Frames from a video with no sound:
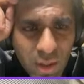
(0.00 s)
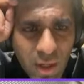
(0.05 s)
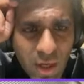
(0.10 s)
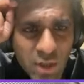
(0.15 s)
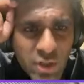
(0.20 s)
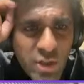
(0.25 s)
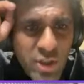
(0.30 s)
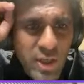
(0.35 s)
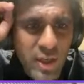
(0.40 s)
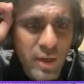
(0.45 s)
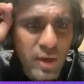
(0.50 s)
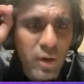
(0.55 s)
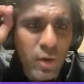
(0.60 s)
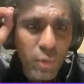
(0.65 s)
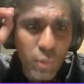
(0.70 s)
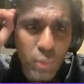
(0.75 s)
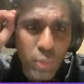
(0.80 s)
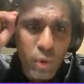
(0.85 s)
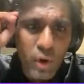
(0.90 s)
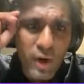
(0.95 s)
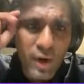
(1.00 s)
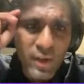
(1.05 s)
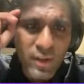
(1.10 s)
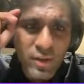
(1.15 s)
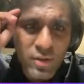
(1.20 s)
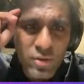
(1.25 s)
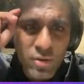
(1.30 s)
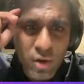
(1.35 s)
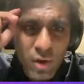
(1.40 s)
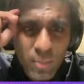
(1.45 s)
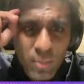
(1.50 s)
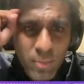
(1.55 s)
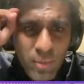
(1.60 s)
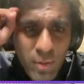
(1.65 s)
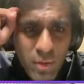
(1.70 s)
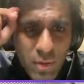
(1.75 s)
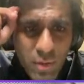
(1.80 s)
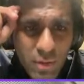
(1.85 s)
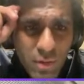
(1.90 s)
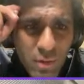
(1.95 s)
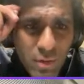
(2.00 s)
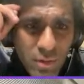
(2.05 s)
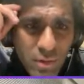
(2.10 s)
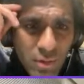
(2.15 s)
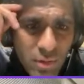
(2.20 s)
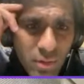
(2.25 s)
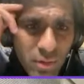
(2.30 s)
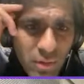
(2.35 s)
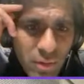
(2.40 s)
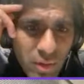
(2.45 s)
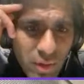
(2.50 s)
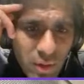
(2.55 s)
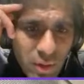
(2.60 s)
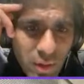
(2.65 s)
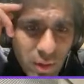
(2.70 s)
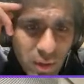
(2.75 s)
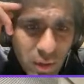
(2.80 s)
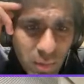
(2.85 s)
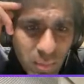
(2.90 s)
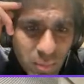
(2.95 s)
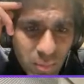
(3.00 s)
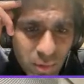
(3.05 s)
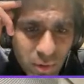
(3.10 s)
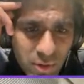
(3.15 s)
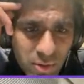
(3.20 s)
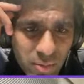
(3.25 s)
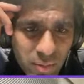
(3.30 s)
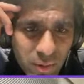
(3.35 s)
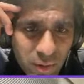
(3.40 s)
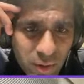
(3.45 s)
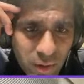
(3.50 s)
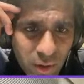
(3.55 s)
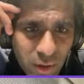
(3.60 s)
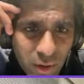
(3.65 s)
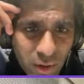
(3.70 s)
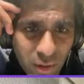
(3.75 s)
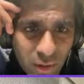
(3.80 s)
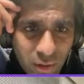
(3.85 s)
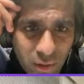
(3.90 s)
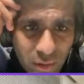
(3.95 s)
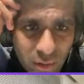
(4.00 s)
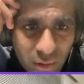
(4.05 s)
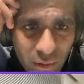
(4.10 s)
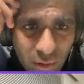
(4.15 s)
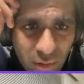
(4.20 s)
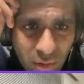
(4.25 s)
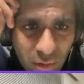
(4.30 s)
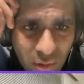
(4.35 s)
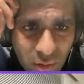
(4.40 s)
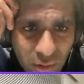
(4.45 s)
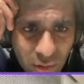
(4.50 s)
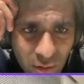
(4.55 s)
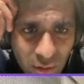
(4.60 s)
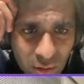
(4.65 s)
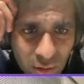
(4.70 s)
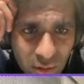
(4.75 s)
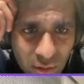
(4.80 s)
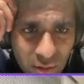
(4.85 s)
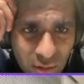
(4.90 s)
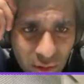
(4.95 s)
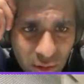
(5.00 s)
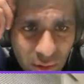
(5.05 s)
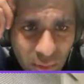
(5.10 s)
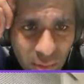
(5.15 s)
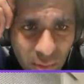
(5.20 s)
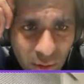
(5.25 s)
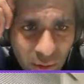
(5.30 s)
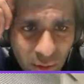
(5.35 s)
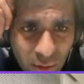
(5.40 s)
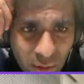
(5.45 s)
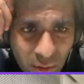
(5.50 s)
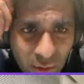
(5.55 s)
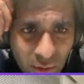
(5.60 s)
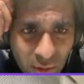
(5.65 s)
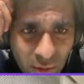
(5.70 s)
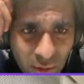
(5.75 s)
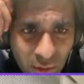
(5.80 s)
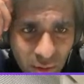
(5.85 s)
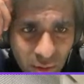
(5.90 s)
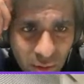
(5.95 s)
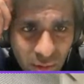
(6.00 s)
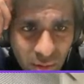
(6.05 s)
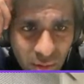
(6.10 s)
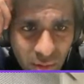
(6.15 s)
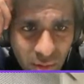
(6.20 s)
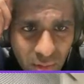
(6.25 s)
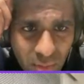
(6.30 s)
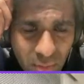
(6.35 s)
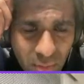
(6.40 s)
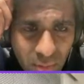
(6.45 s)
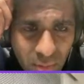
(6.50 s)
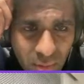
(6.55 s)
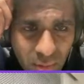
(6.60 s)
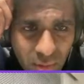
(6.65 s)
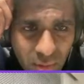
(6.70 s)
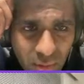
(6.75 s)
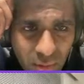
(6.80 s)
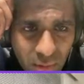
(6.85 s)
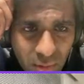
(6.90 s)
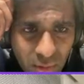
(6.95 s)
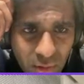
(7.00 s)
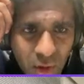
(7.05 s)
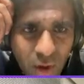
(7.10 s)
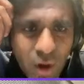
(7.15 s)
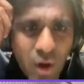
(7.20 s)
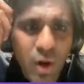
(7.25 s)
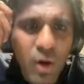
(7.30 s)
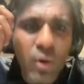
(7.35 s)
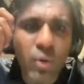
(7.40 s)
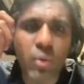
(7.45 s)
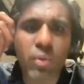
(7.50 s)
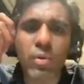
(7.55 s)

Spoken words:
Actually, go right at the top. It must be there. Is that right at the top? Oh,